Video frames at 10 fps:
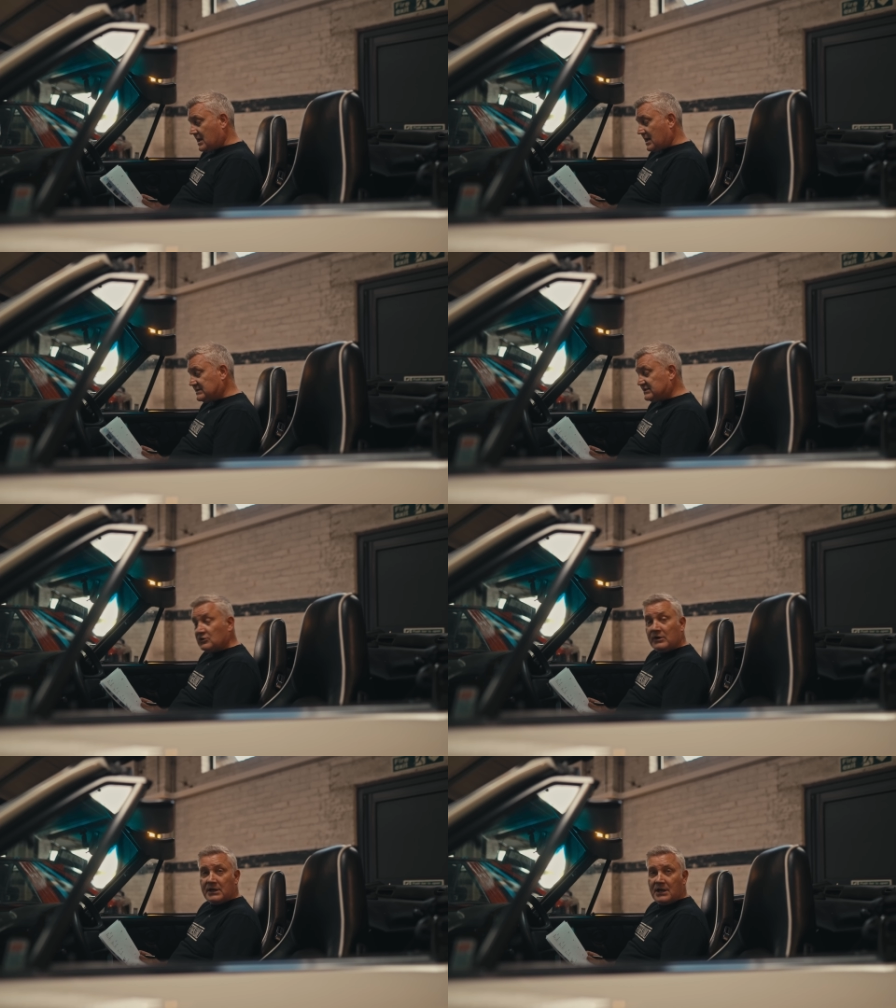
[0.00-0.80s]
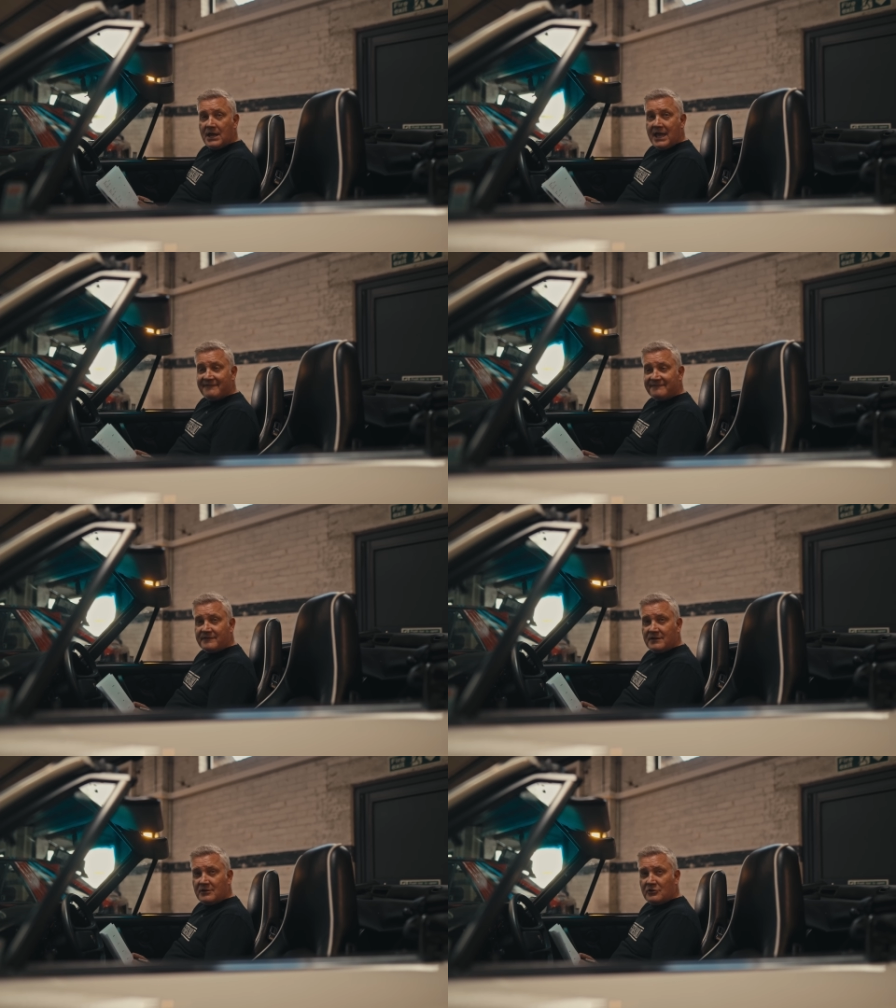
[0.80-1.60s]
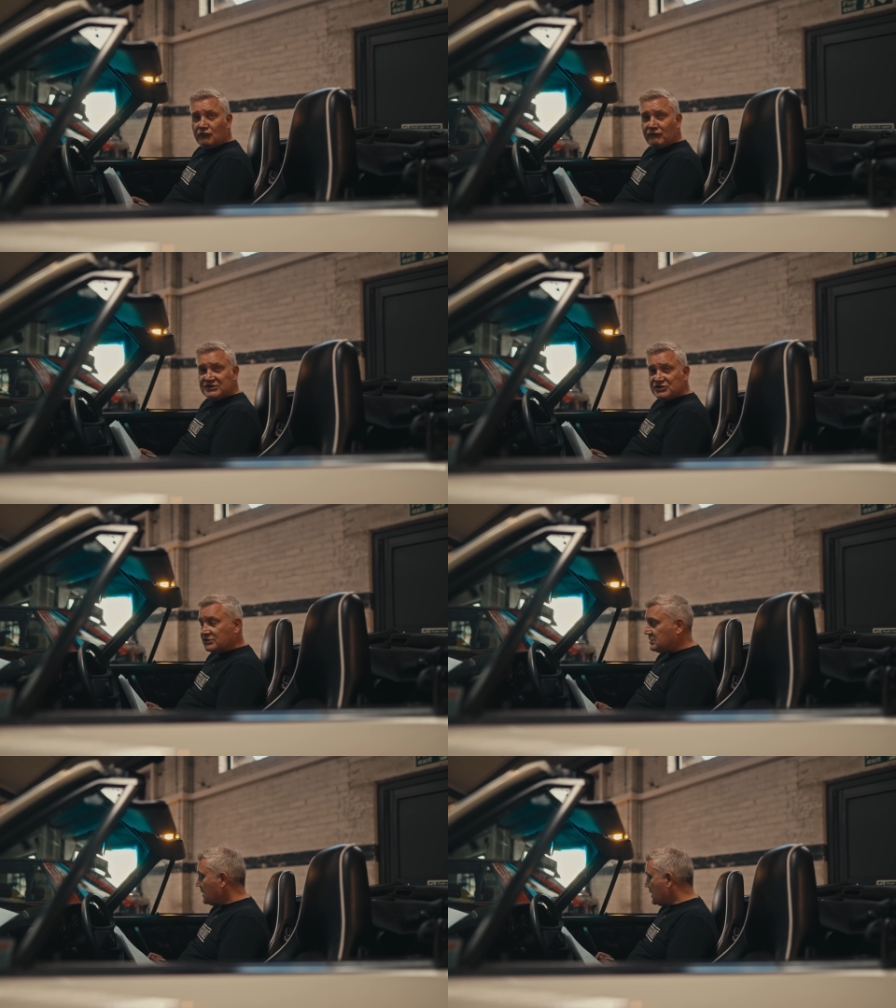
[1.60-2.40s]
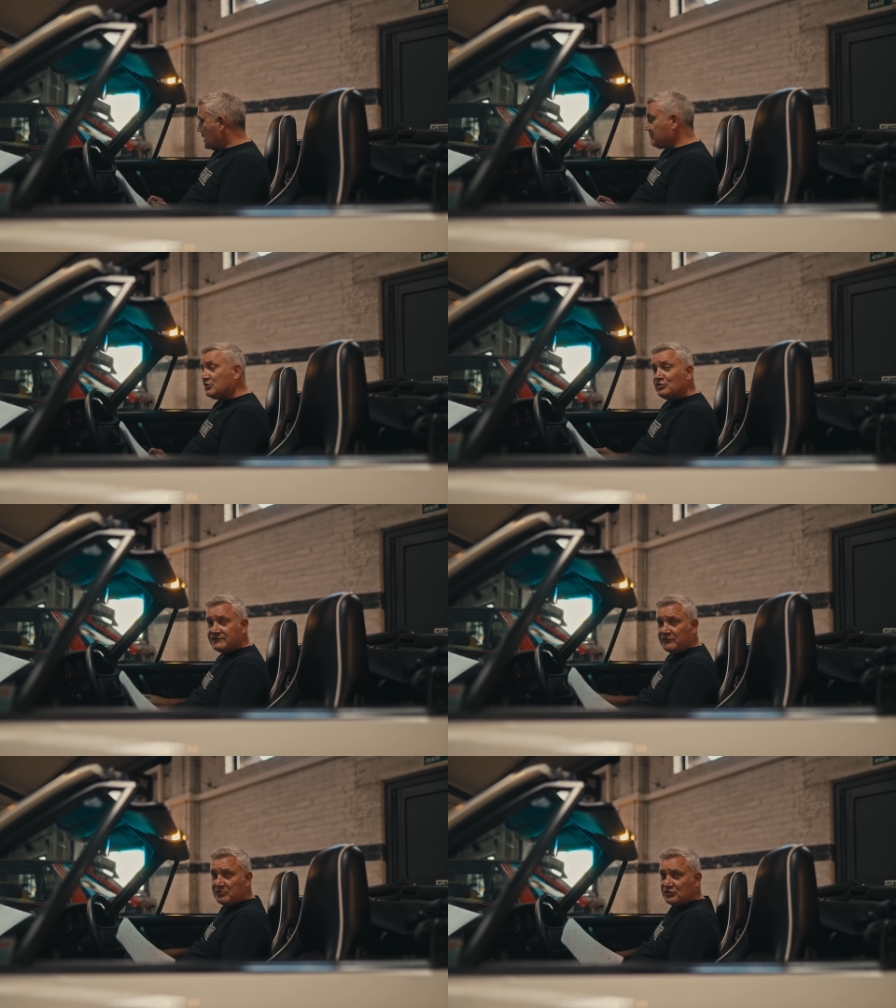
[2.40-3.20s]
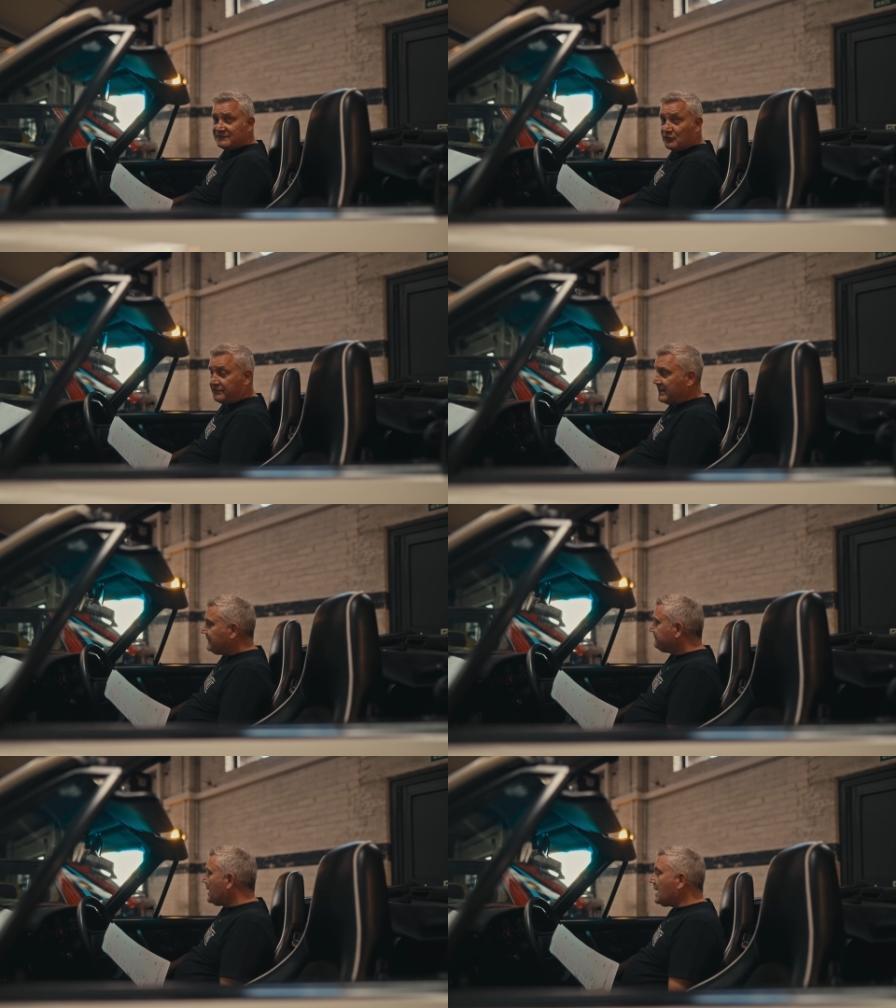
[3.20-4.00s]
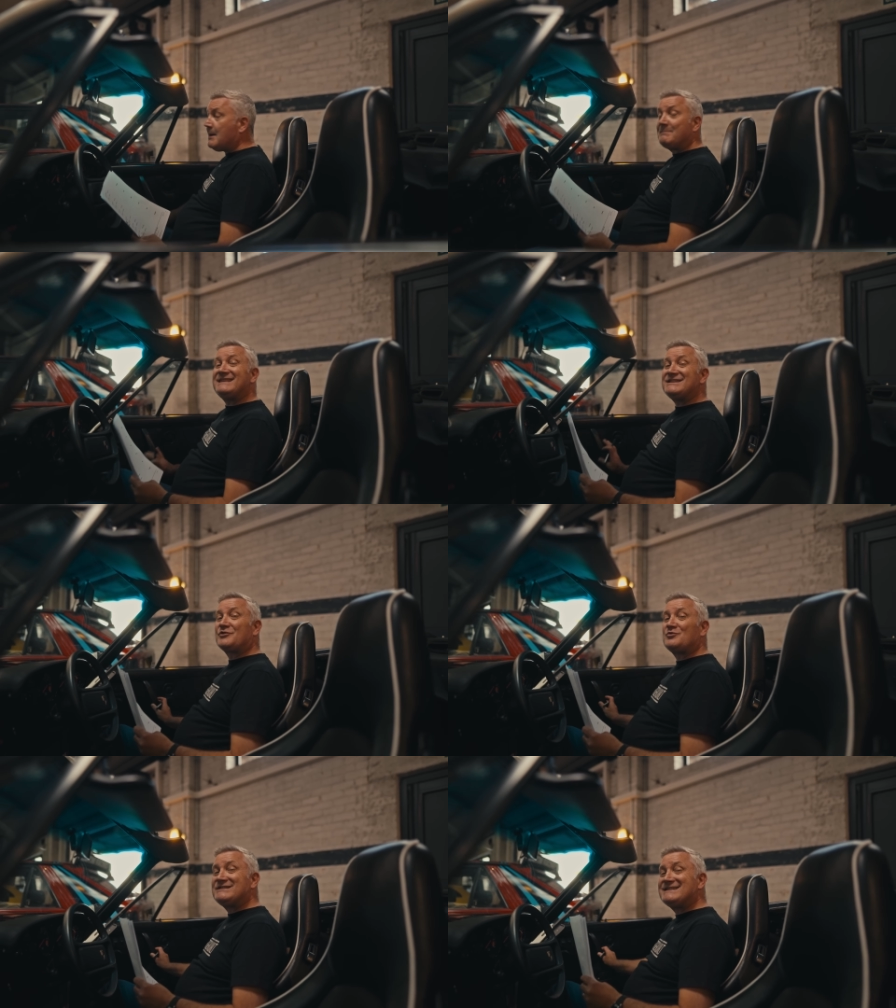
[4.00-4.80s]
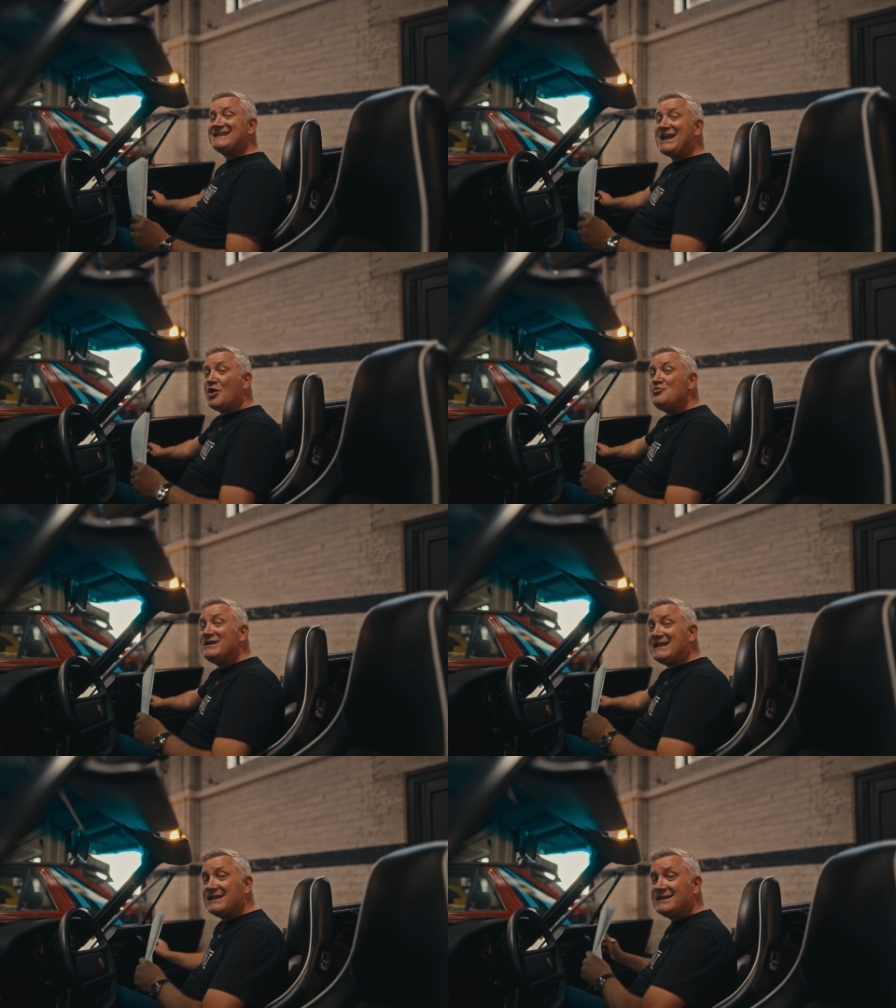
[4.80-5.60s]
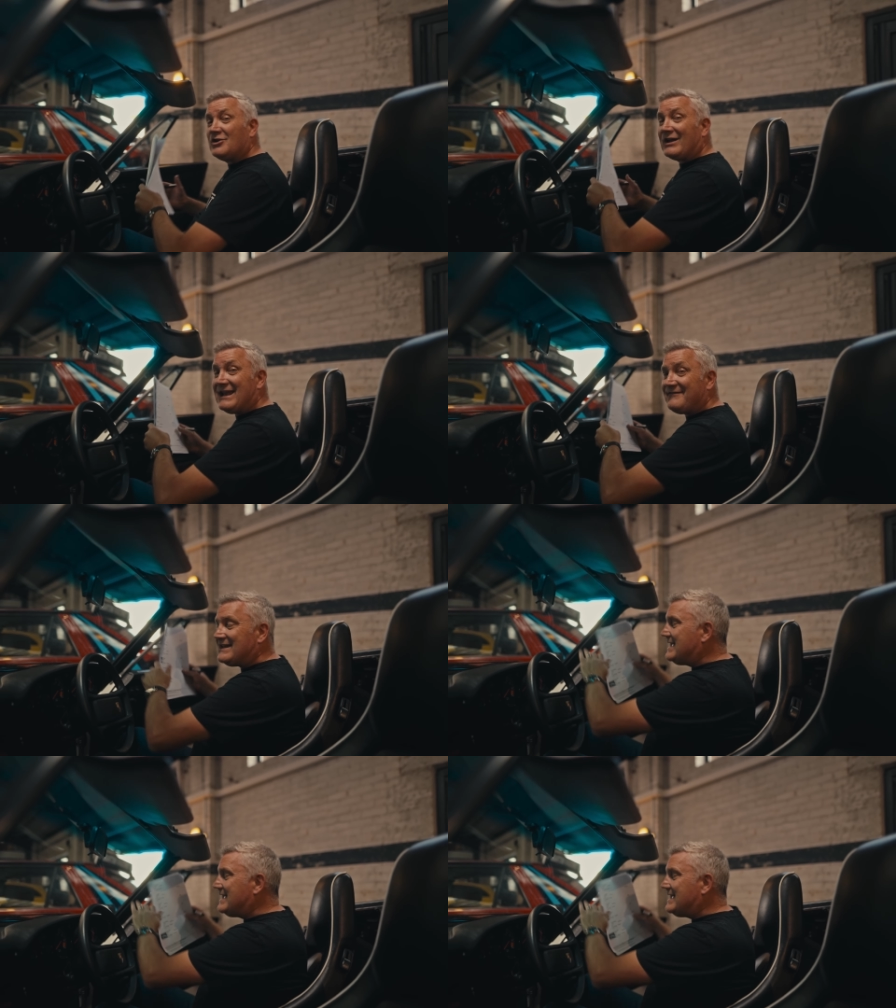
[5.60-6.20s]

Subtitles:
89F registered. A beautiful, beautiful thing. But this, of course, isn't the only 911